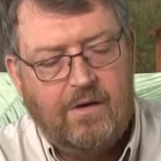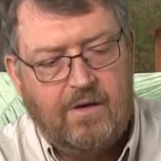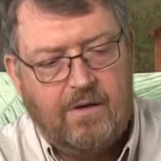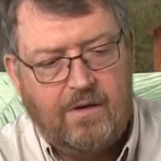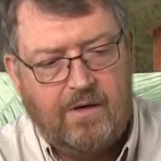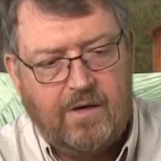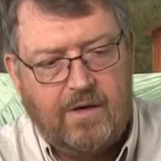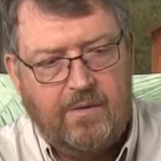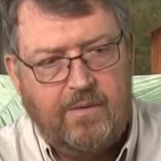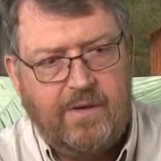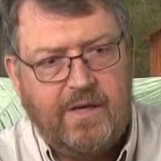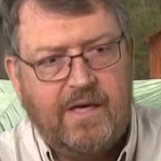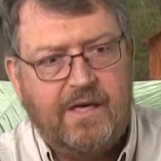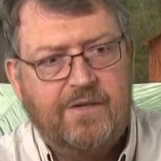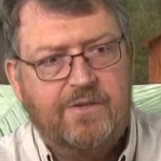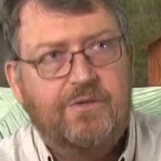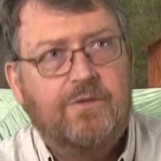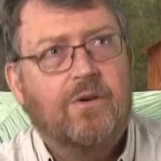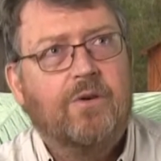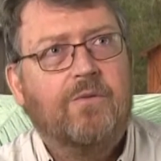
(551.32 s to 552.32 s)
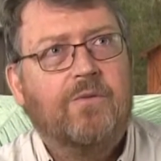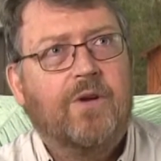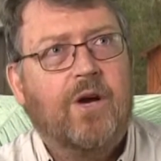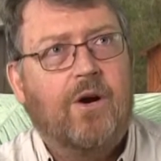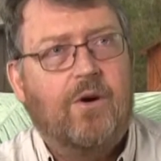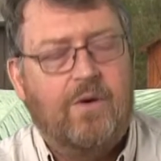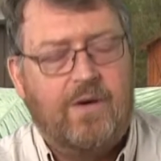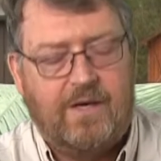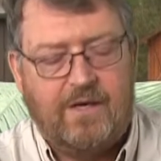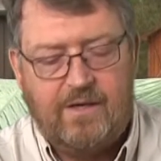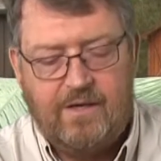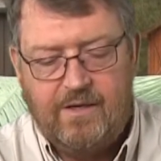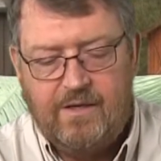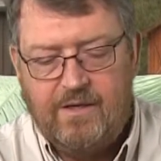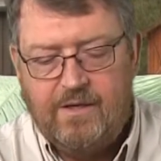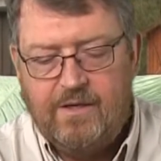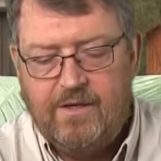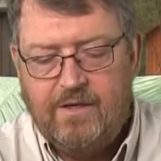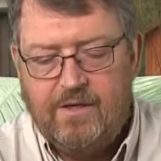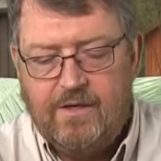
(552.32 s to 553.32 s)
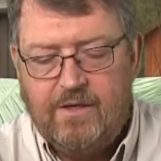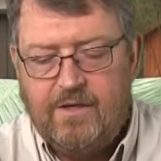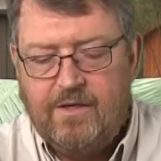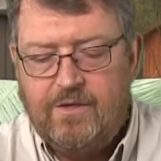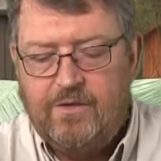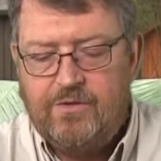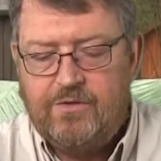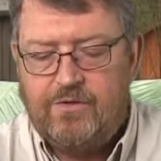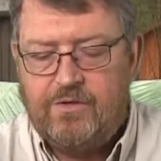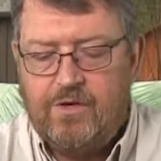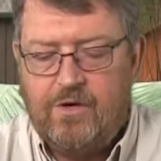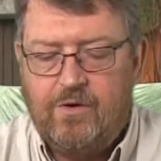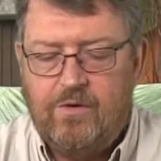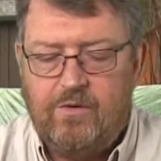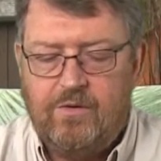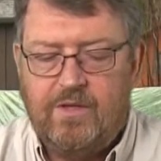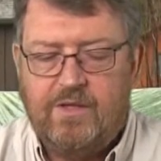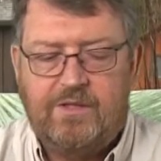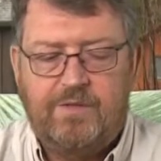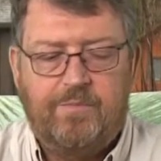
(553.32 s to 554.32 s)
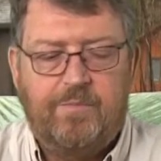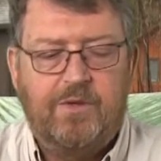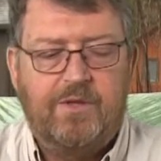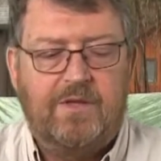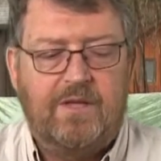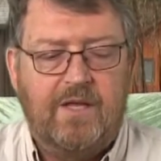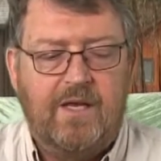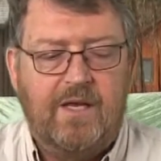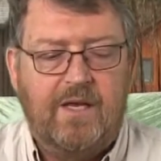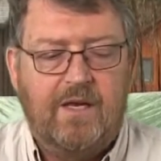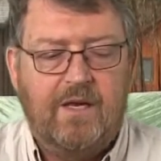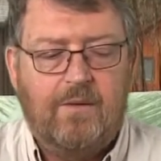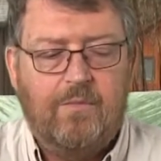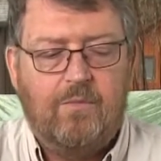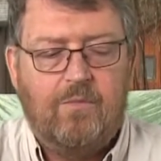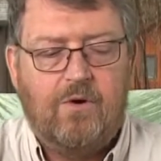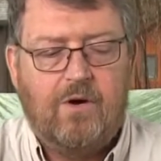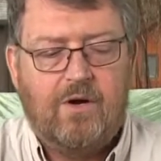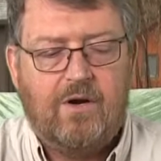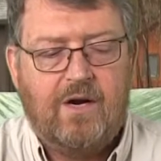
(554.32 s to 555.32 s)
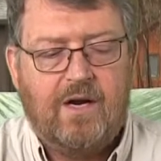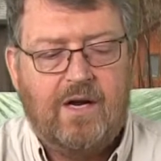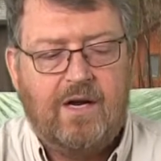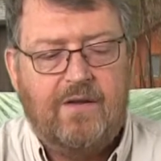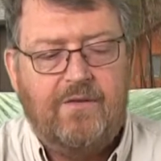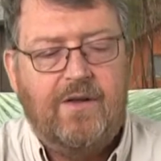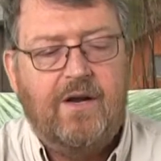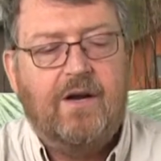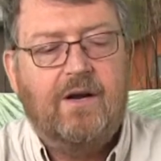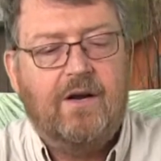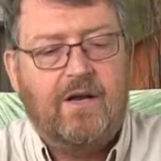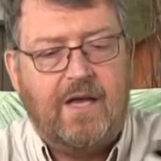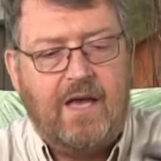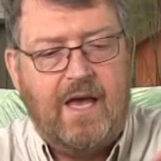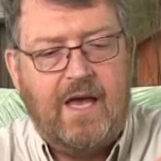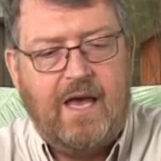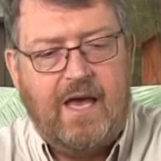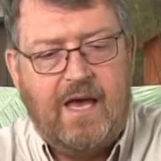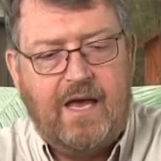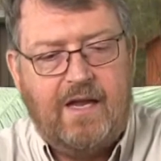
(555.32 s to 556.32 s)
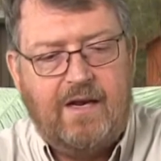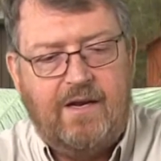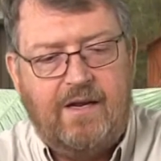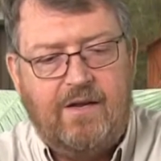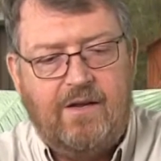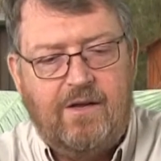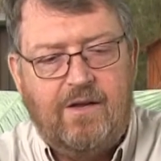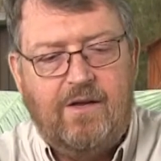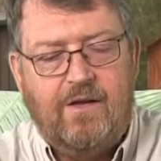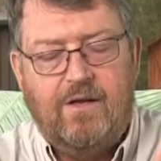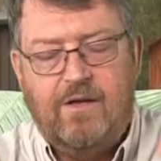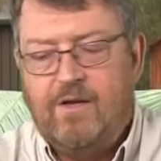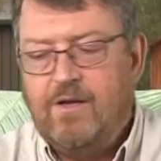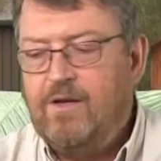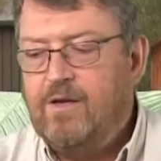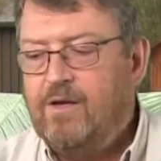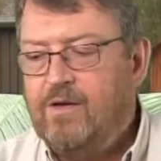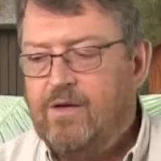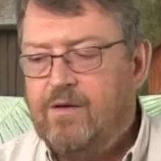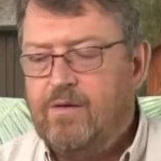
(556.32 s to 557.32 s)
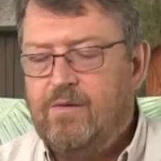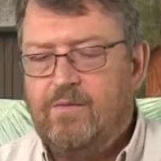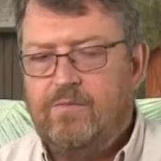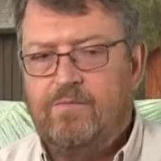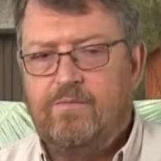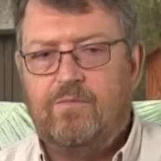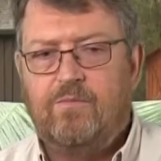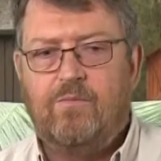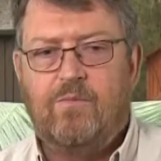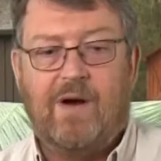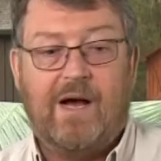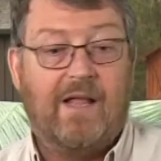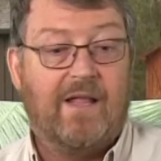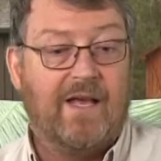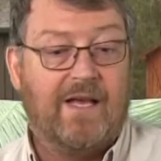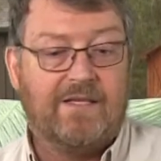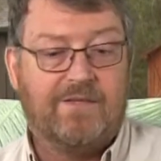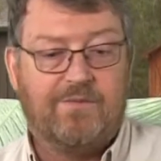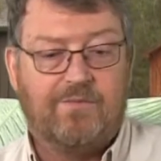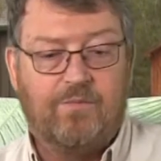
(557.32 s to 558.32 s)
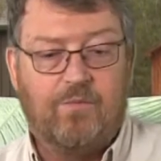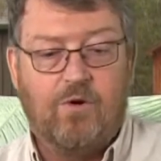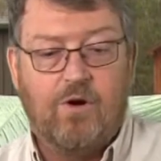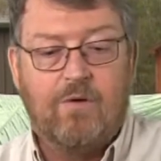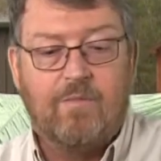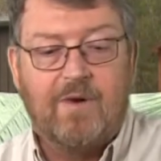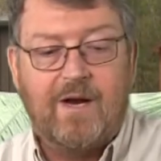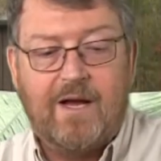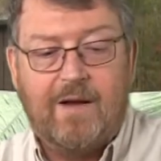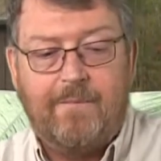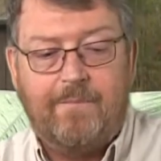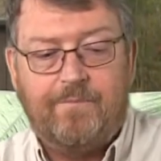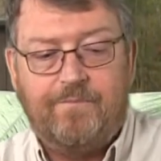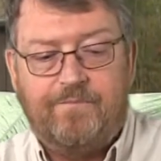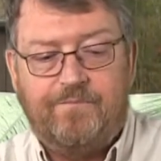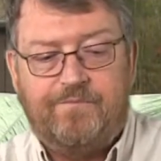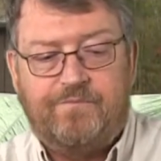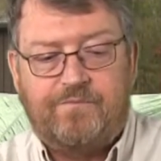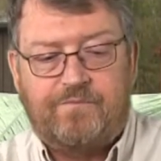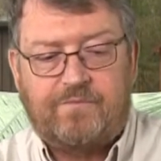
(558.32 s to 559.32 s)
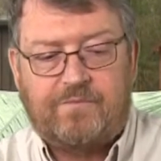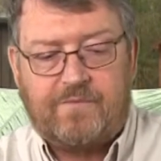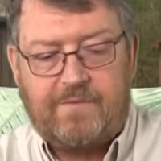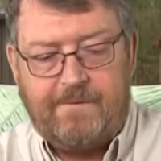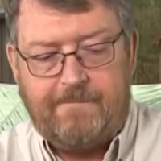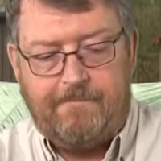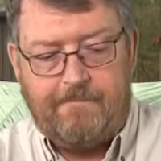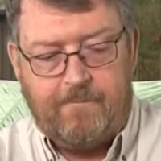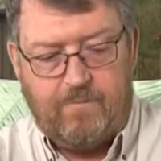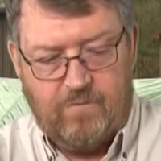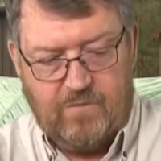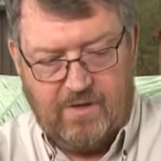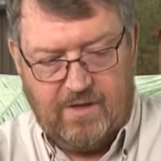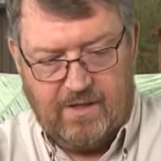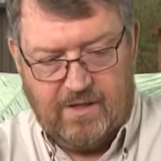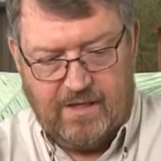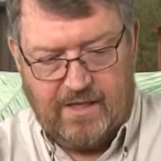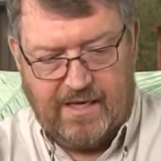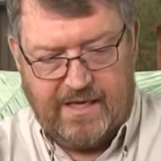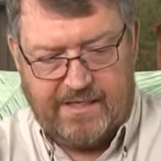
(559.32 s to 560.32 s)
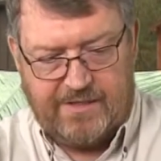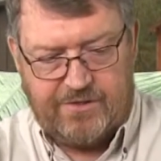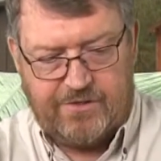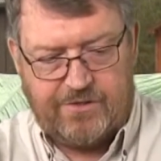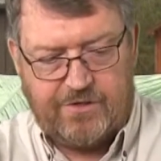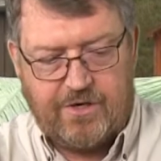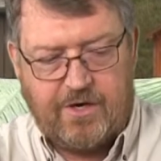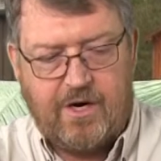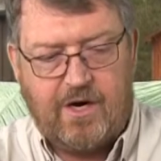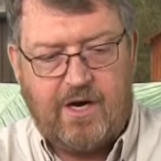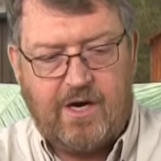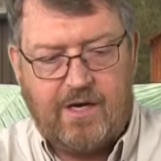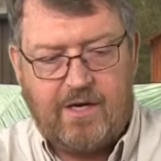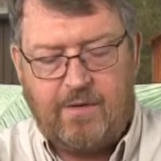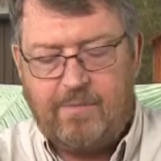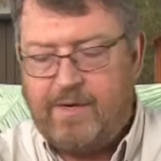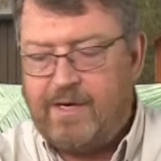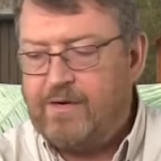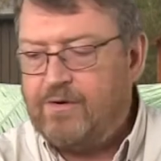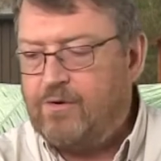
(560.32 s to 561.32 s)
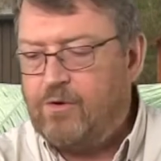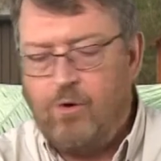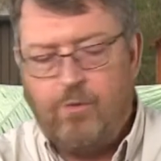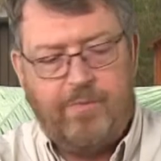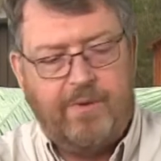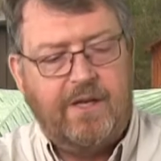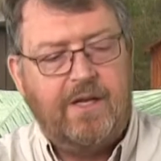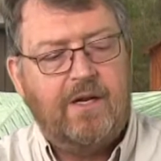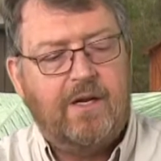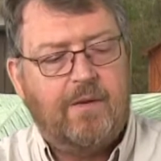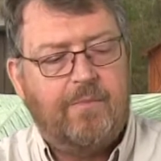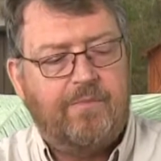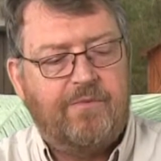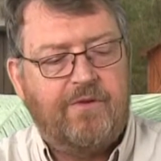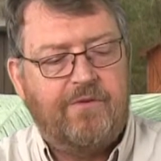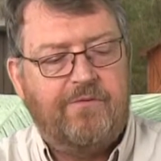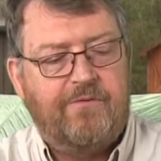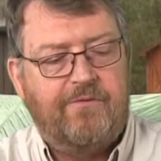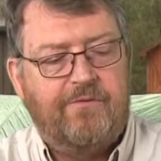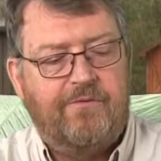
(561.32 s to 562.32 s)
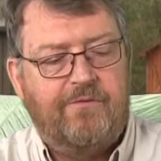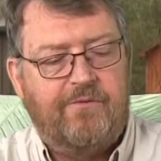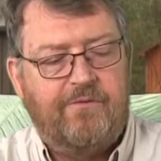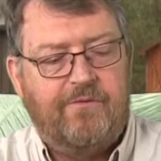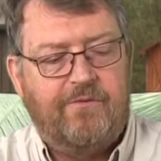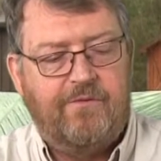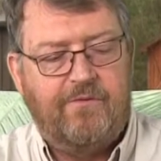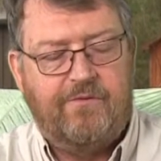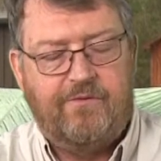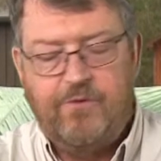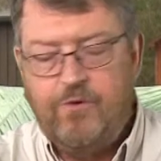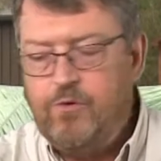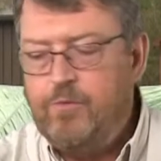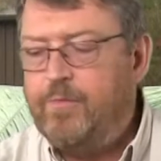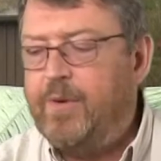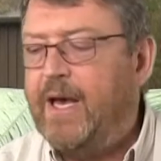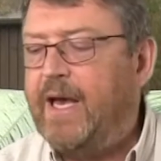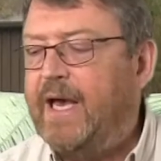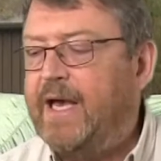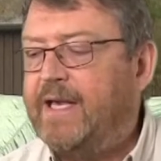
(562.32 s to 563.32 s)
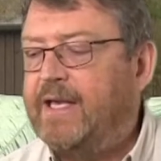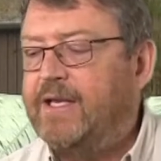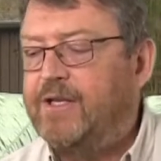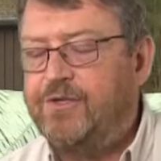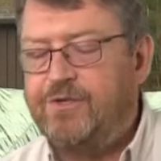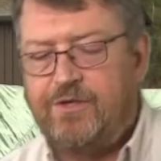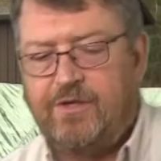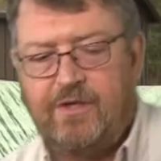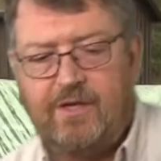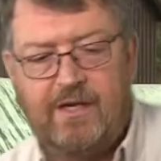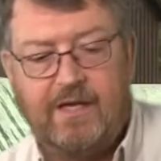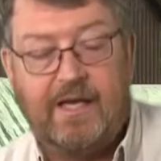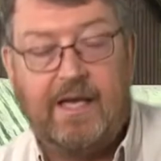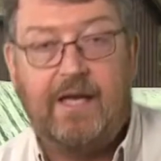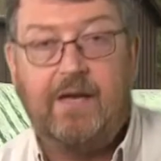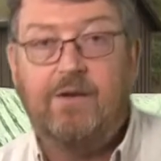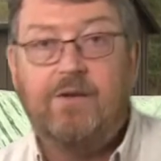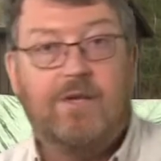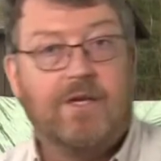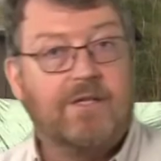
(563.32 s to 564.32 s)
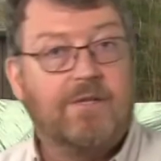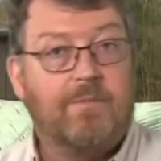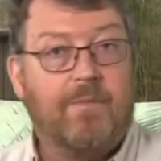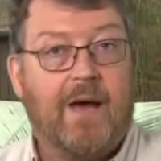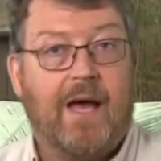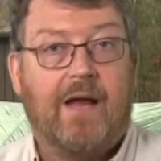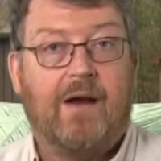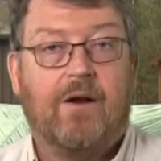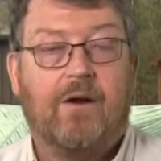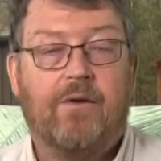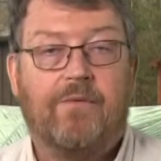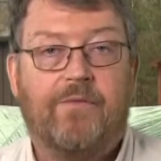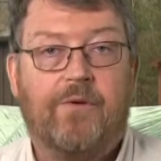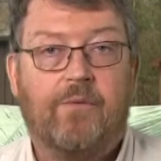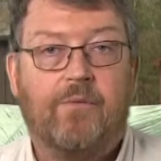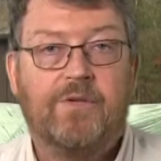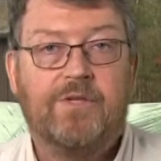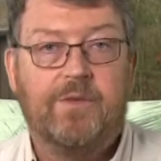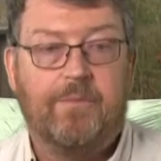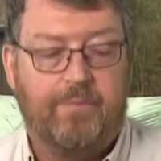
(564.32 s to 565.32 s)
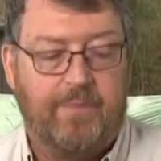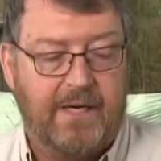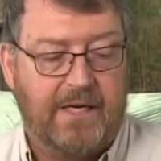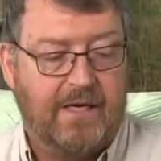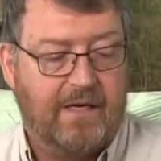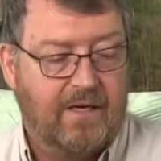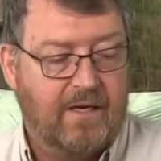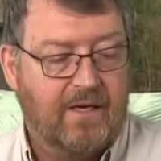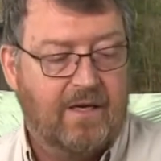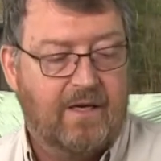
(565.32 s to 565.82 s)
All right, we got our stove going. So let's put the water on there, and while that's warming up, let's talk about opening up the food package. And again, it doesn't matter if it was a big